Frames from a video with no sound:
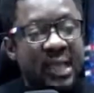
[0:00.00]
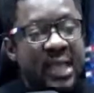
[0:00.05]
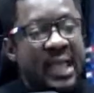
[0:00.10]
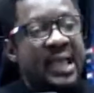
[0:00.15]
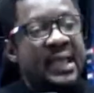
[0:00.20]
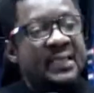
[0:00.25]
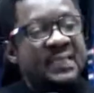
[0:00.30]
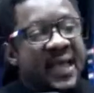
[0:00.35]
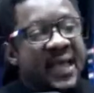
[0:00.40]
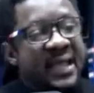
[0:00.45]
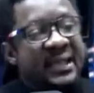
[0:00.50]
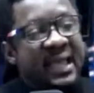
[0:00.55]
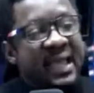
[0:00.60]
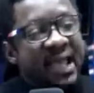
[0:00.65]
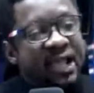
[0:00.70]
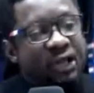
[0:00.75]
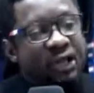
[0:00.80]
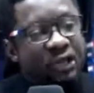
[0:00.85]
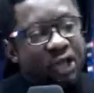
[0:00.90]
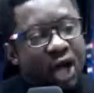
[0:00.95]
That a
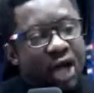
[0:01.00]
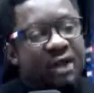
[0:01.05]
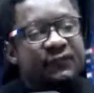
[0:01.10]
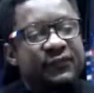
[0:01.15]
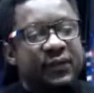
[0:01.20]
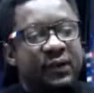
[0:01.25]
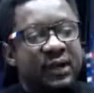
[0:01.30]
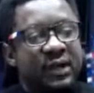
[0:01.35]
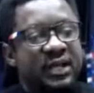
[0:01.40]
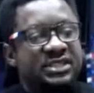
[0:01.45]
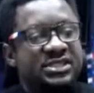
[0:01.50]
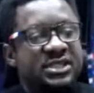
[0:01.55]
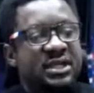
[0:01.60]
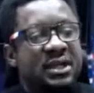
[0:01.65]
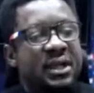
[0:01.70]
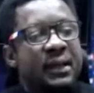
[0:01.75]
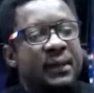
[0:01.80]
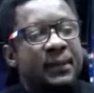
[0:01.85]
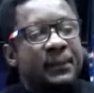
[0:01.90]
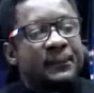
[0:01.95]
lot of us,
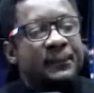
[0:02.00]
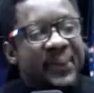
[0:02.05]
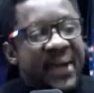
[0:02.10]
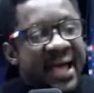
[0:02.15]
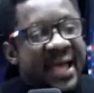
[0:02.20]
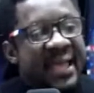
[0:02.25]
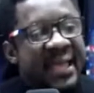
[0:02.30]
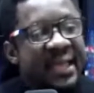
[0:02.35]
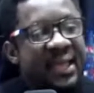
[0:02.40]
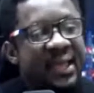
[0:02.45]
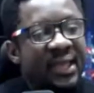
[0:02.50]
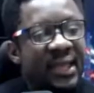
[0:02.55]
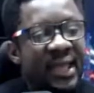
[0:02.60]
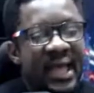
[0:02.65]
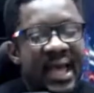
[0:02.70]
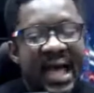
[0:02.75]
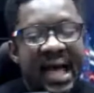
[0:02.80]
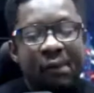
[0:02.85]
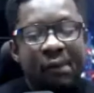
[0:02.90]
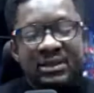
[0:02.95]
by
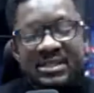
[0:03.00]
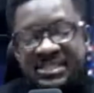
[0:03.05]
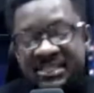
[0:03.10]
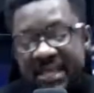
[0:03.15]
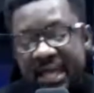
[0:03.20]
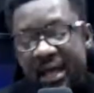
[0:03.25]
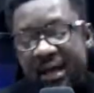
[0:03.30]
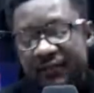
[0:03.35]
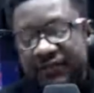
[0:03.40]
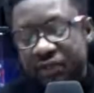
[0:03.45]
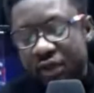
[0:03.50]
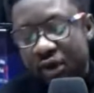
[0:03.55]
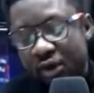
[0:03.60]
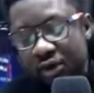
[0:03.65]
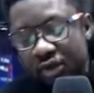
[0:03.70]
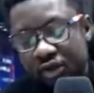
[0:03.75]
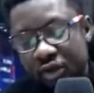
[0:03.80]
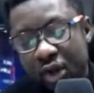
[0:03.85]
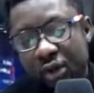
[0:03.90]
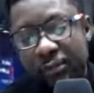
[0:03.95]
ourselves
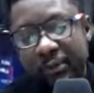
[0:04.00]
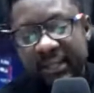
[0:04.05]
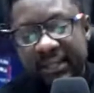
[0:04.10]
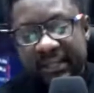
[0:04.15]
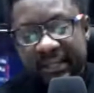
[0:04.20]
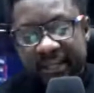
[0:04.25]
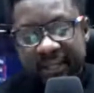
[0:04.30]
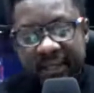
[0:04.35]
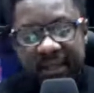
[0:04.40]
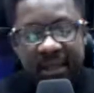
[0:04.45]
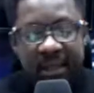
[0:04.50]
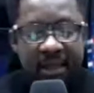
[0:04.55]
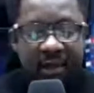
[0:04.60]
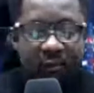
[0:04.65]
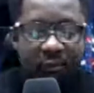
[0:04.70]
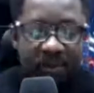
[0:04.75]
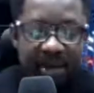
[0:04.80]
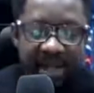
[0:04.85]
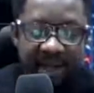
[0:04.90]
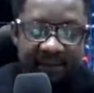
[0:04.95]
unknowingly, we
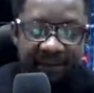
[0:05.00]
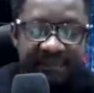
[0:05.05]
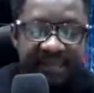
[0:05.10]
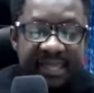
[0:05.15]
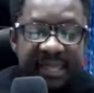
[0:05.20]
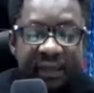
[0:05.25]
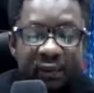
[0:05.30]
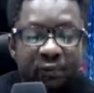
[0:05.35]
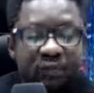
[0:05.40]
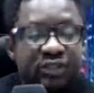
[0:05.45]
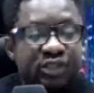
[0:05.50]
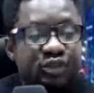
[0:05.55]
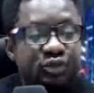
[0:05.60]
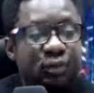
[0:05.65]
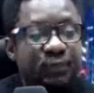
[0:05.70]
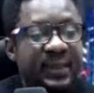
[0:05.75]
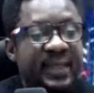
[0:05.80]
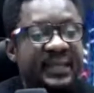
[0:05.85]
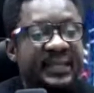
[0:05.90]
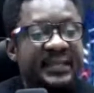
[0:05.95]
have killed too
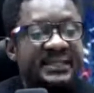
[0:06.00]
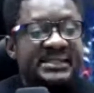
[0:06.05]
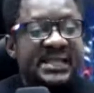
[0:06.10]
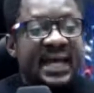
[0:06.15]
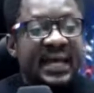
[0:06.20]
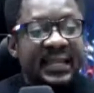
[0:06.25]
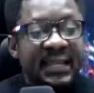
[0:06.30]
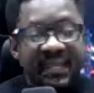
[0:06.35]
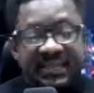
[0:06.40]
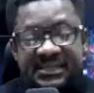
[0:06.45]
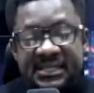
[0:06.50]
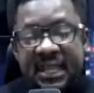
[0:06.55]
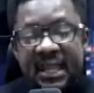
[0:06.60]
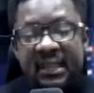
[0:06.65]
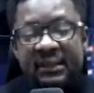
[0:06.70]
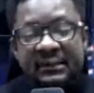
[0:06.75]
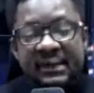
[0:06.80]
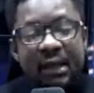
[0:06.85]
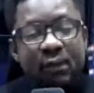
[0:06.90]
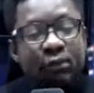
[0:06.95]
many talents
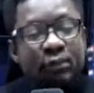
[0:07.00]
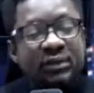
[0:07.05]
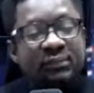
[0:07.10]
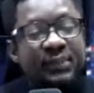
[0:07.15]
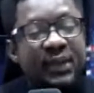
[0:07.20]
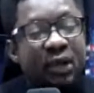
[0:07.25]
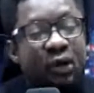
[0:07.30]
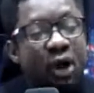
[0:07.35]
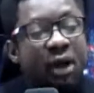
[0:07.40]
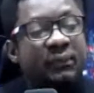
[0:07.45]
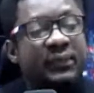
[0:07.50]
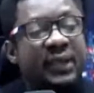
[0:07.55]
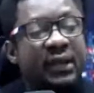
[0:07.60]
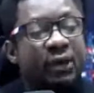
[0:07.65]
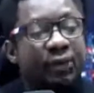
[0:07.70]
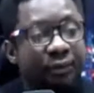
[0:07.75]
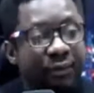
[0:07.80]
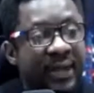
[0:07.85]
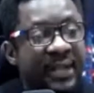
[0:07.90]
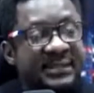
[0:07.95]
that could have become the
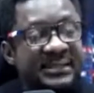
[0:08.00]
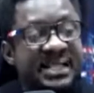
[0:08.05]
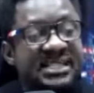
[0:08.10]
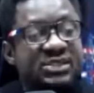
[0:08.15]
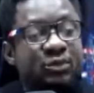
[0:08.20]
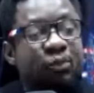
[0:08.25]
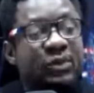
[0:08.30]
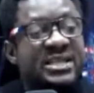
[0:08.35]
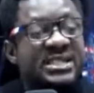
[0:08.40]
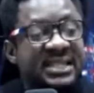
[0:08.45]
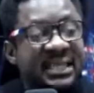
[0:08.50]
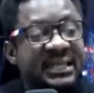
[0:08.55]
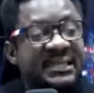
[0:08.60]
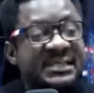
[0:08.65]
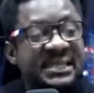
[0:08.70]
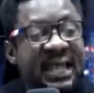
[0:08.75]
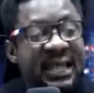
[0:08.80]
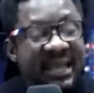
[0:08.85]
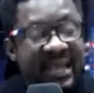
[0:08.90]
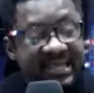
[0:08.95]
greatest WHIZKIDs that
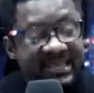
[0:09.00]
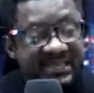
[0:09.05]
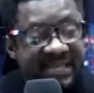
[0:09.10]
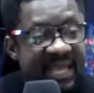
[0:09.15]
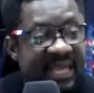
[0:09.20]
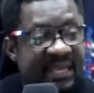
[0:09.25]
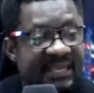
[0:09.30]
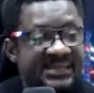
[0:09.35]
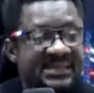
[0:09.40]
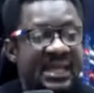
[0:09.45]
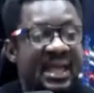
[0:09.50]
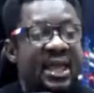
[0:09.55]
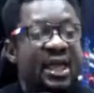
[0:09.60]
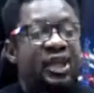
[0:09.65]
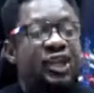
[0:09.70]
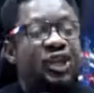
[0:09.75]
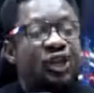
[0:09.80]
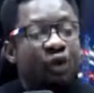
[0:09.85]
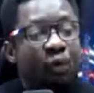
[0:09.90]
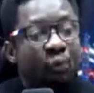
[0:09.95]
exist,
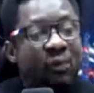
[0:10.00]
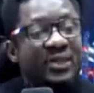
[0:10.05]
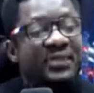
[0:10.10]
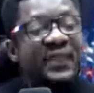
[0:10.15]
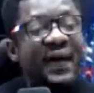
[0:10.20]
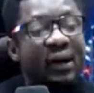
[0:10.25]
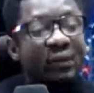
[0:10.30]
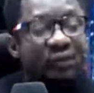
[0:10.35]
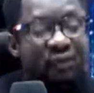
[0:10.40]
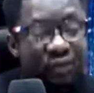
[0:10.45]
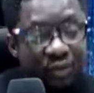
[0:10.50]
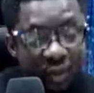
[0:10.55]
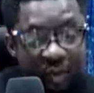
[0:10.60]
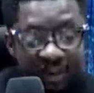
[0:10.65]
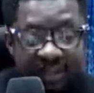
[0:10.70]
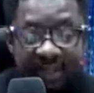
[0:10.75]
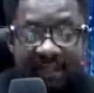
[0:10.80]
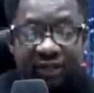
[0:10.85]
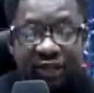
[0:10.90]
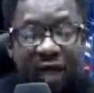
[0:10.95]
without
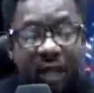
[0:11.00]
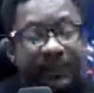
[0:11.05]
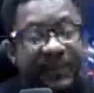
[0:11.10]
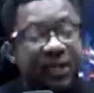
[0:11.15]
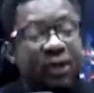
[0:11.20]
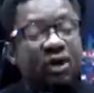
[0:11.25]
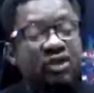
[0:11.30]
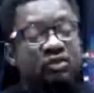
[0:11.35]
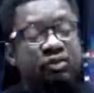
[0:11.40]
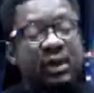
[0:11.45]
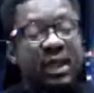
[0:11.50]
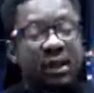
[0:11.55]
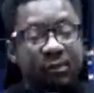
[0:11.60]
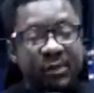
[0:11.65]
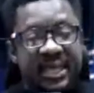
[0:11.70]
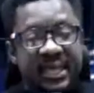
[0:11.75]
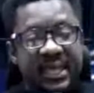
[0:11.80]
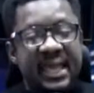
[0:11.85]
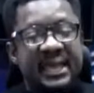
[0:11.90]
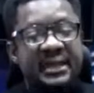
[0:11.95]
knowing. Not because we are
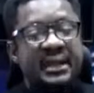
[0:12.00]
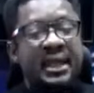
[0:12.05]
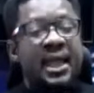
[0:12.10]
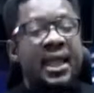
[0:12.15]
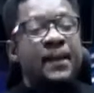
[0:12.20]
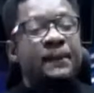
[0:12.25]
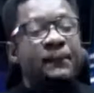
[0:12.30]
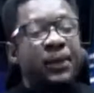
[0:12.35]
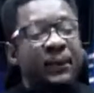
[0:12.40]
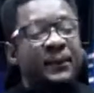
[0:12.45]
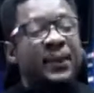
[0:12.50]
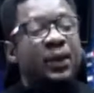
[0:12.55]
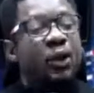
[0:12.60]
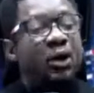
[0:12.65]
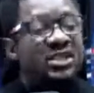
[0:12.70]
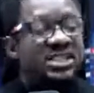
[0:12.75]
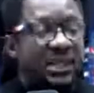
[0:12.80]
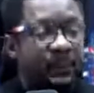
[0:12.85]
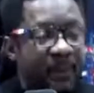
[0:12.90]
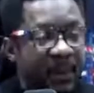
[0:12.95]
wicked, but because
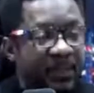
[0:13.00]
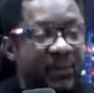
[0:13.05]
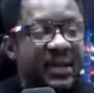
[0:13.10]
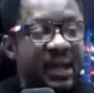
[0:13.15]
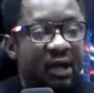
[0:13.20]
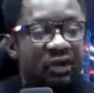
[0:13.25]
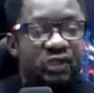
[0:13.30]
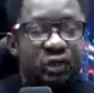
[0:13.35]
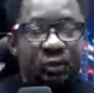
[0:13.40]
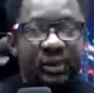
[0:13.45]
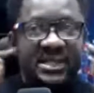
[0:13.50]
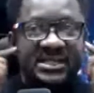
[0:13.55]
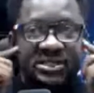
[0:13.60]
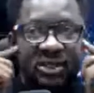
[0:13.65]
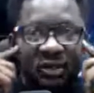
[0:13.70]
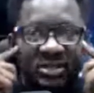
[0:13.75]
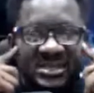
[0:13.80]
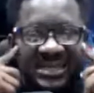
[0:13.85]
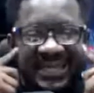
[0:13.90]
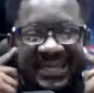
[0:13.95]
the people that also raised us
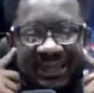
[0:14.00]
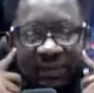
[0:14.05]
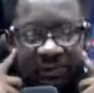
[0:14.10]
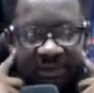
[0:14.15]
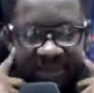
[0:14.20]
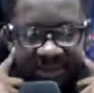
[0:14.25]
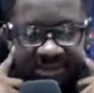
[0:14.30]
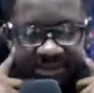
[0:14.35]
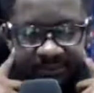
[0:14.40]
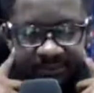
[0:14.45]
killed us.